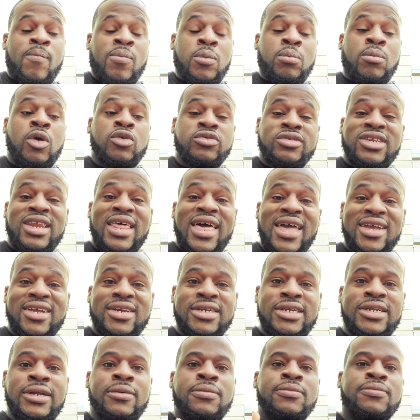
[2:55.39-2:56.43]
Most
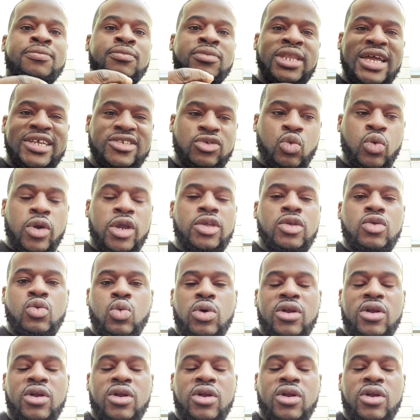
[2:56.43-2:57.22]
likely, that's where you